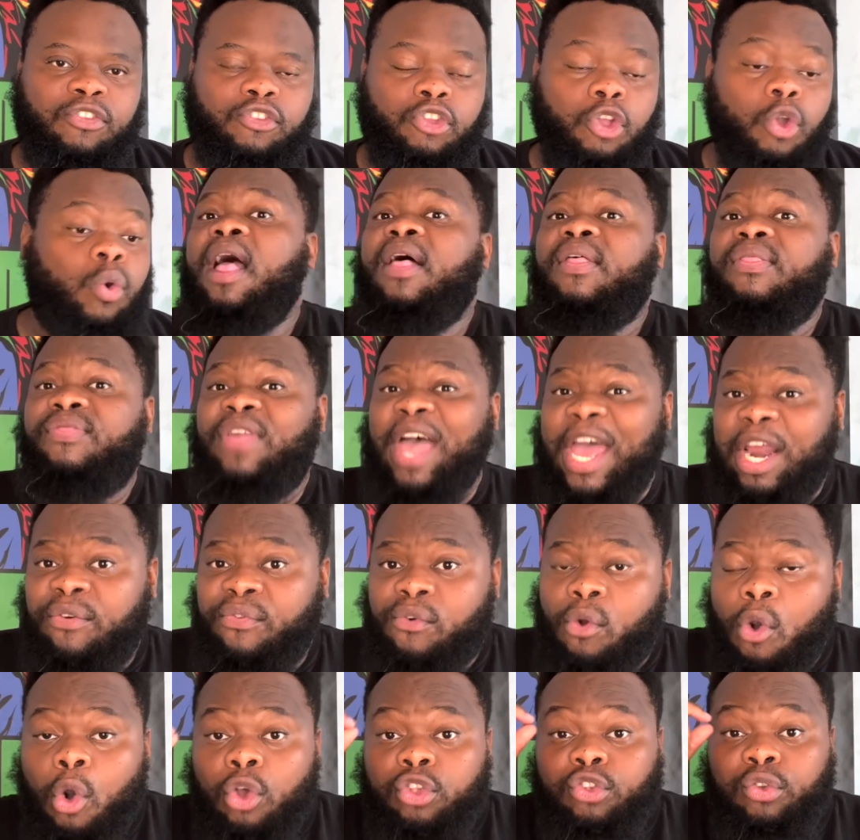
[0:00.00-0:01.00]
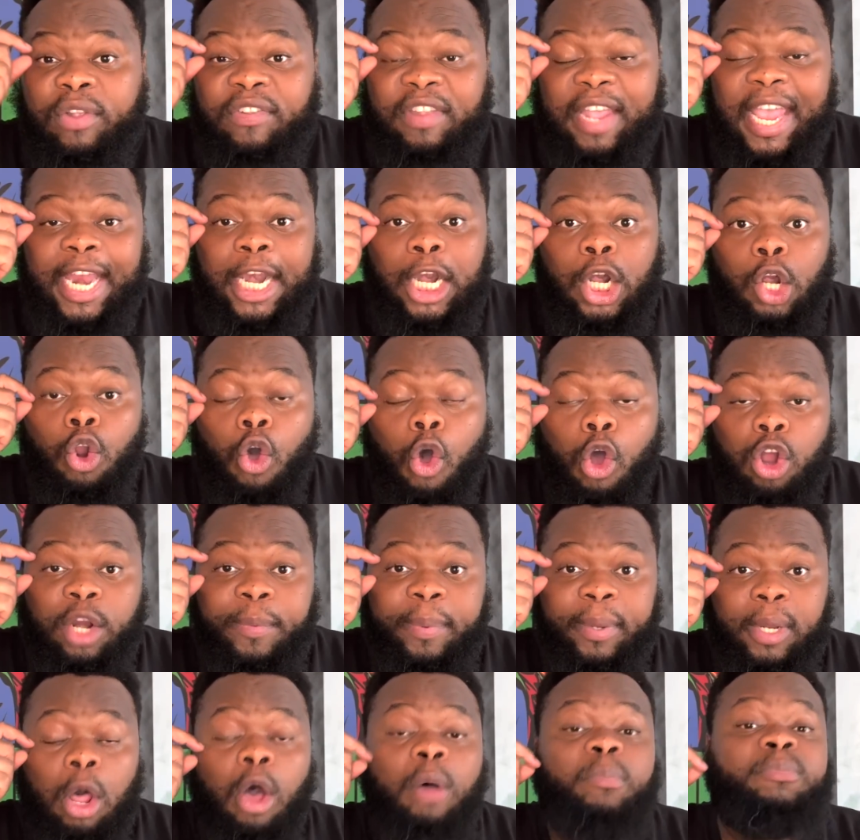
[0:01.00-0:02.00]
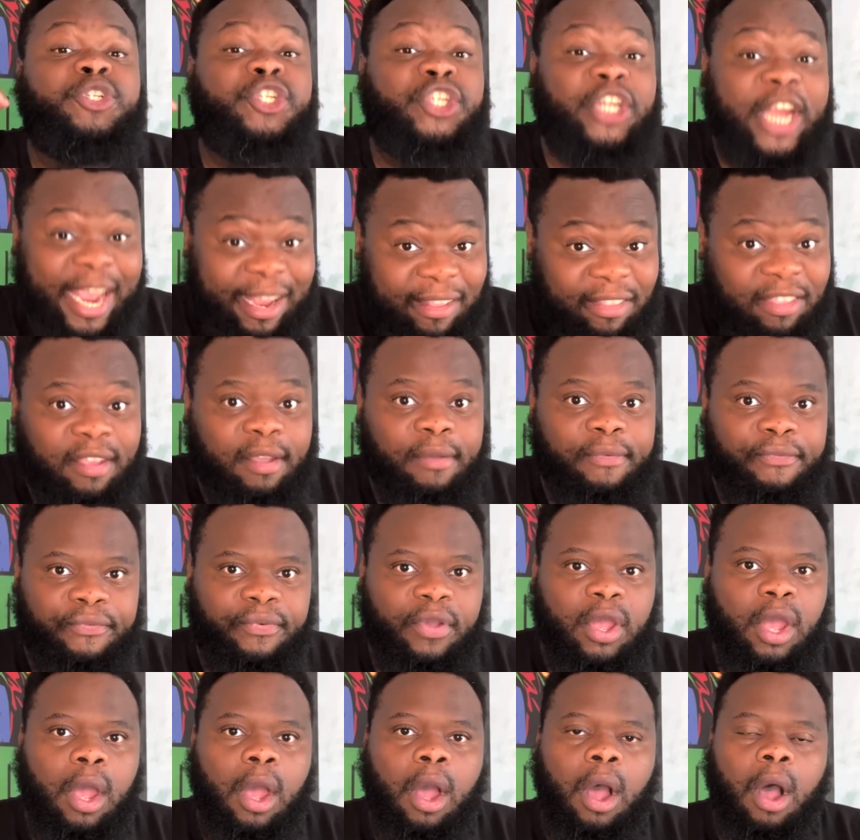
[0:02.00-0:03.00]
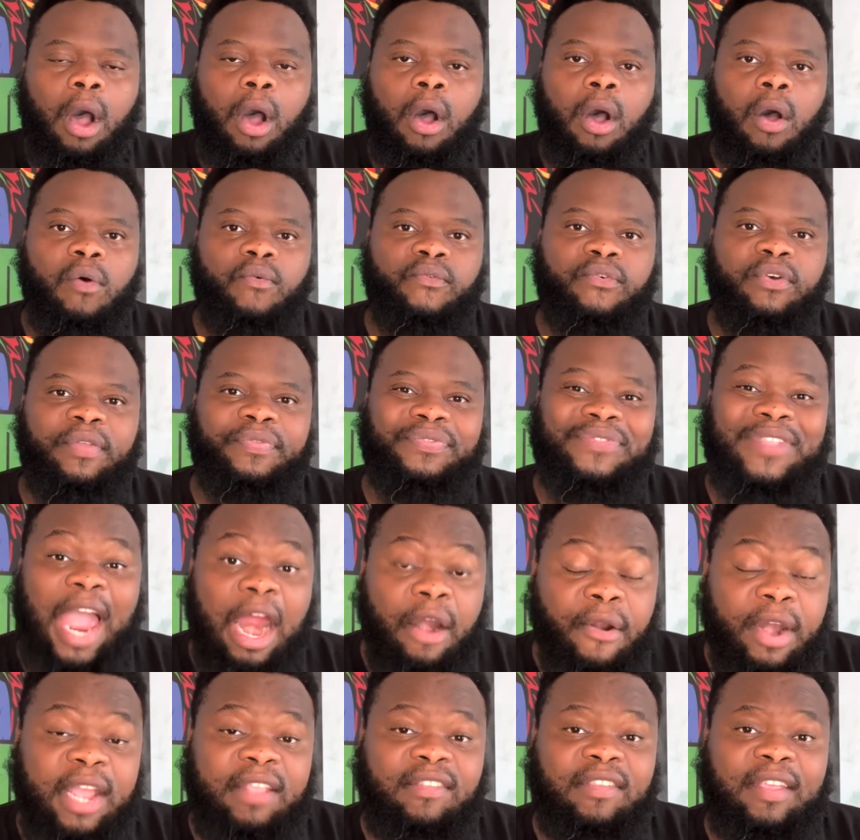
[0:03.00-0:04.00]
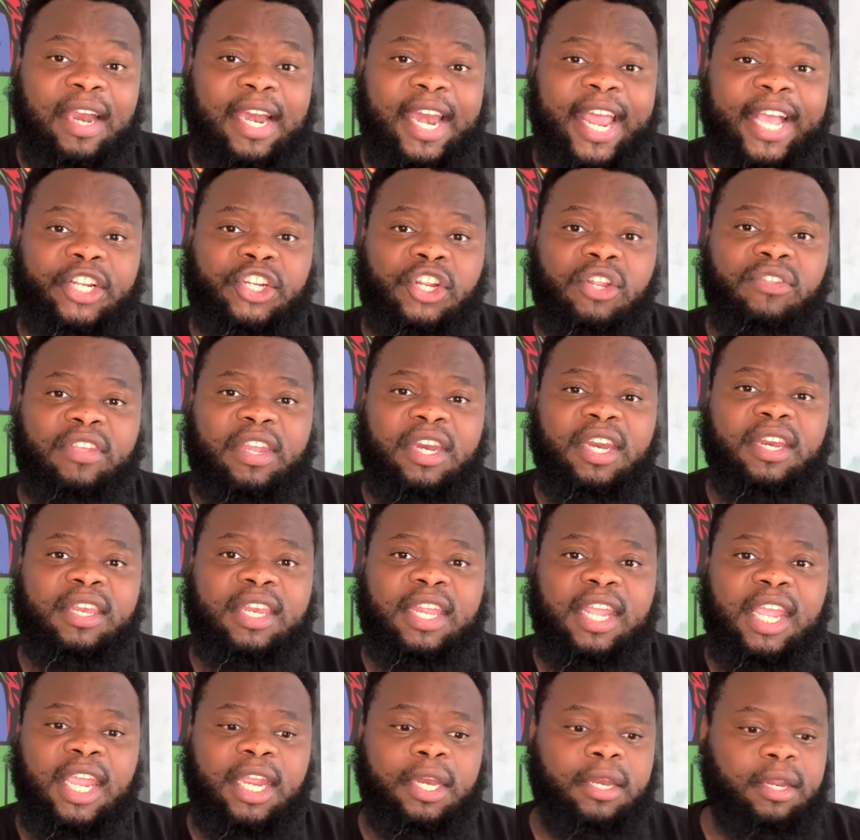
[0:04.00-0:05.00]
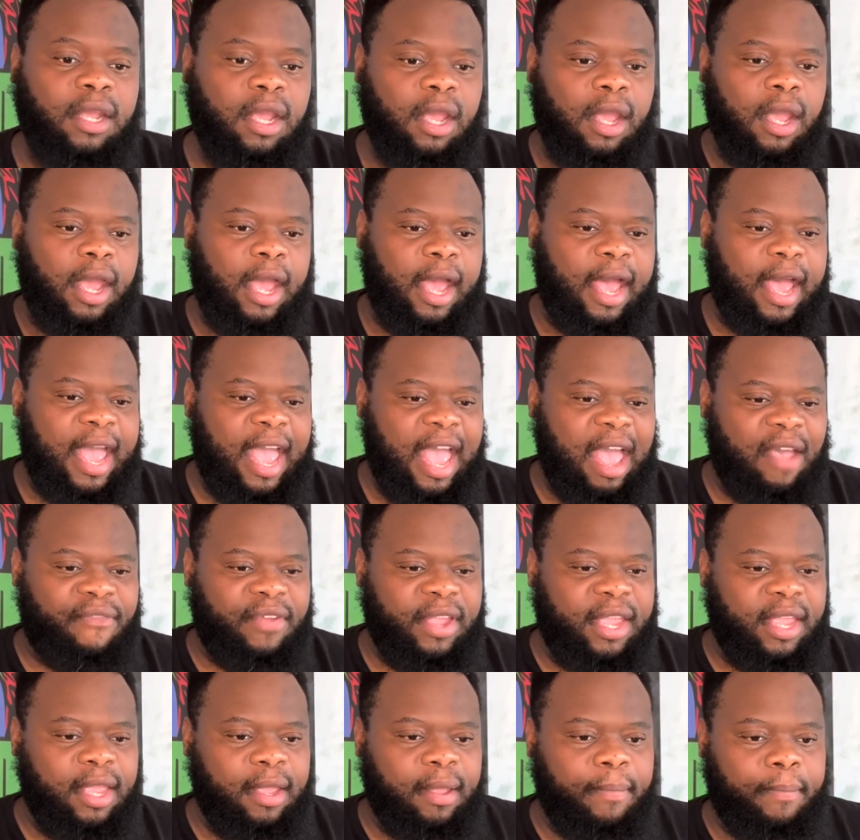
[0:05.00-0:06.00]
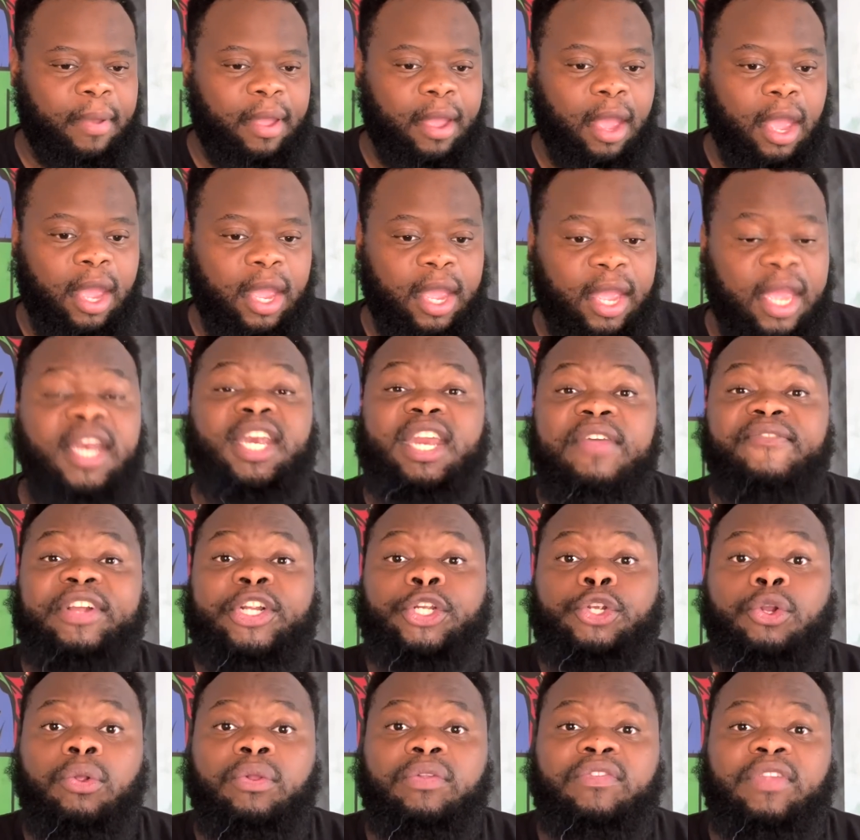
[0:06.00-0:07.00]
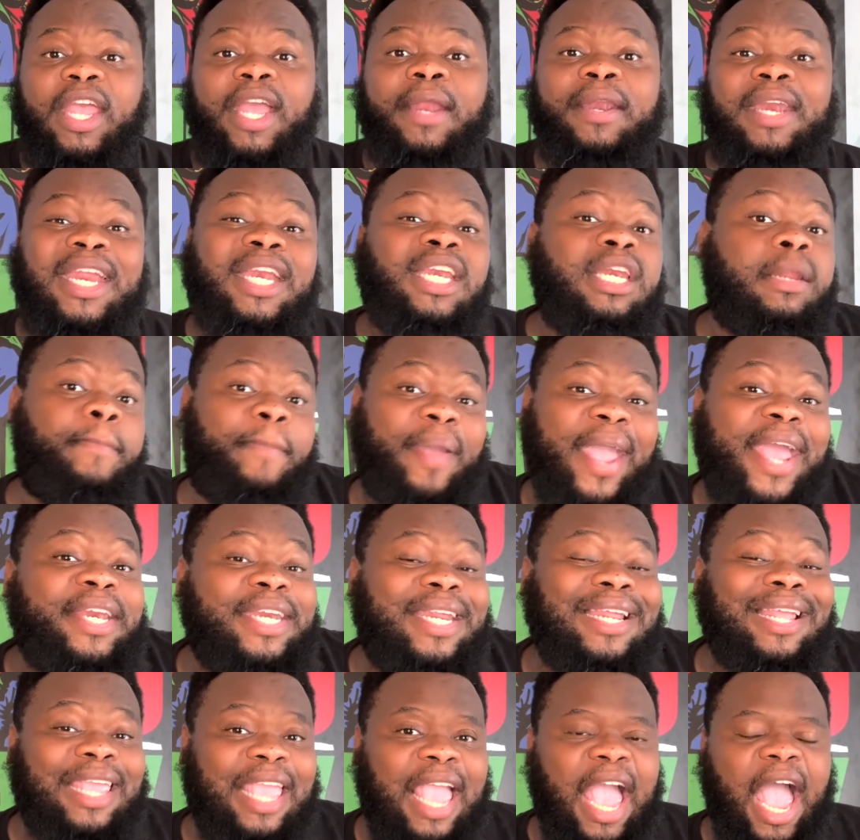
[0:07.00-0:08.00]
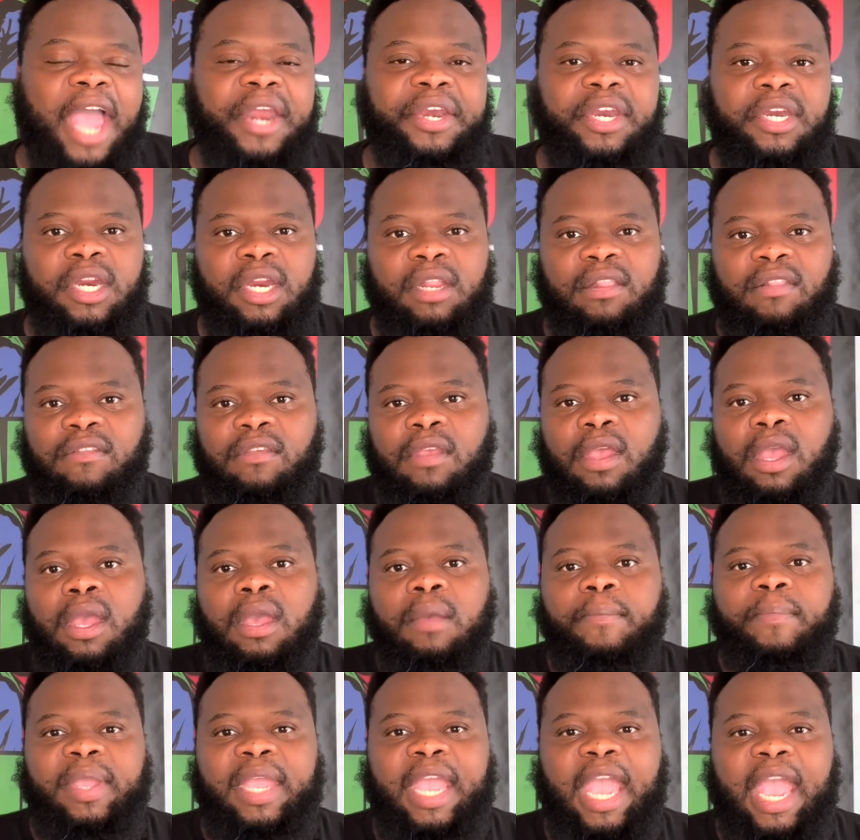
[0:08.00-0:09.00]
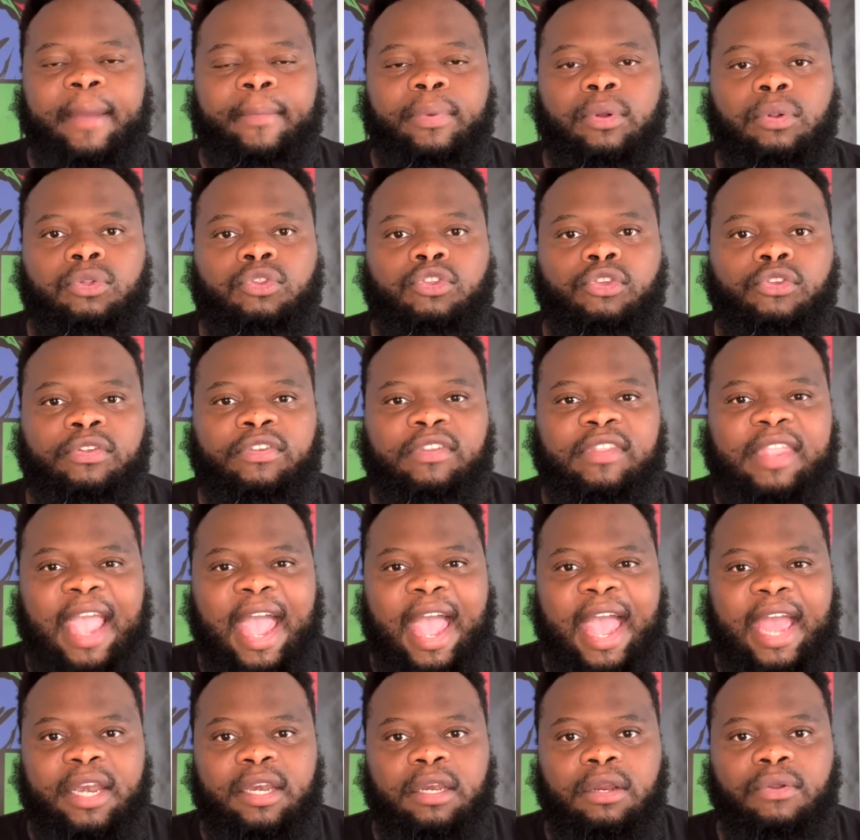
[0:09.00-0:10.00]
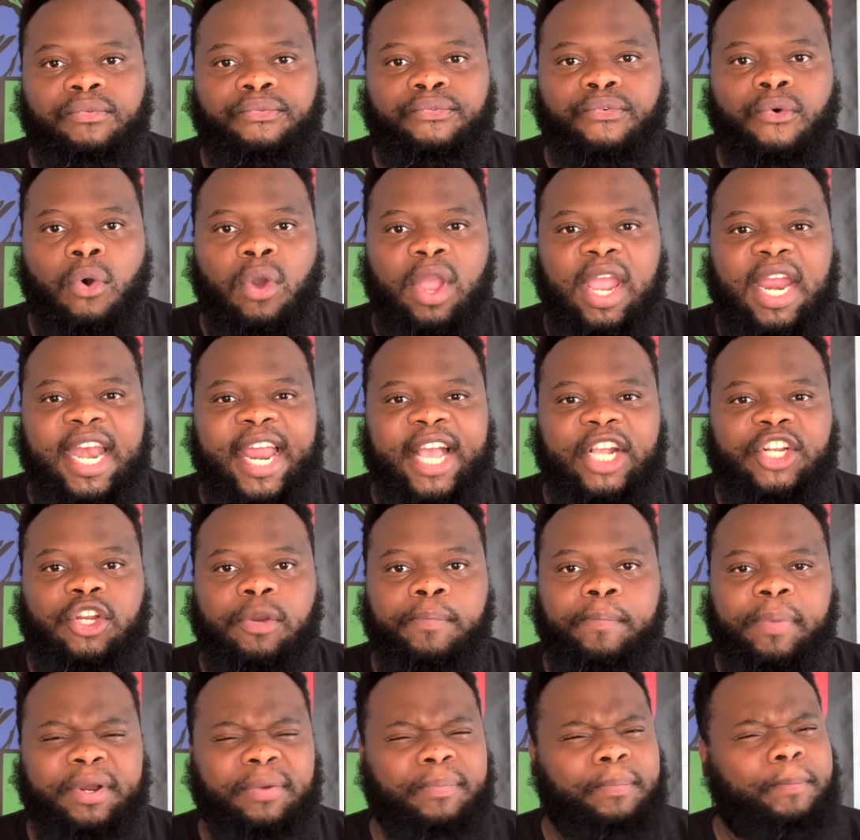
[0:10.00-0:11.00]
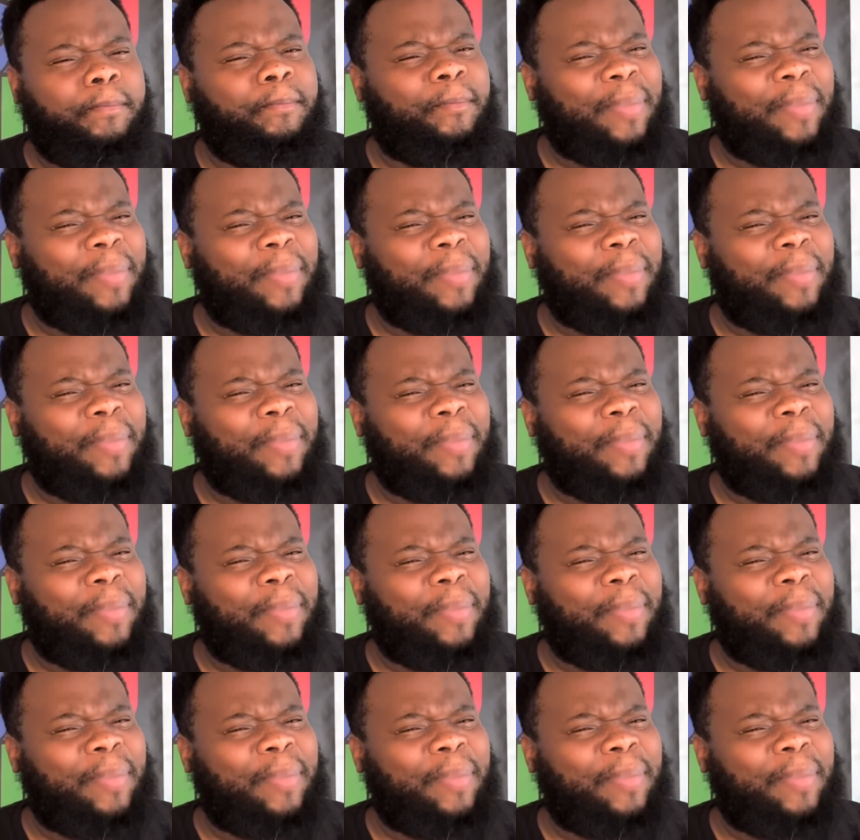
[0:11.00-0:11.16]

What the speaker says: So that, of course, was a laudable objective of direct elections, and indeed having individuals and independent candidates be able to stand for election.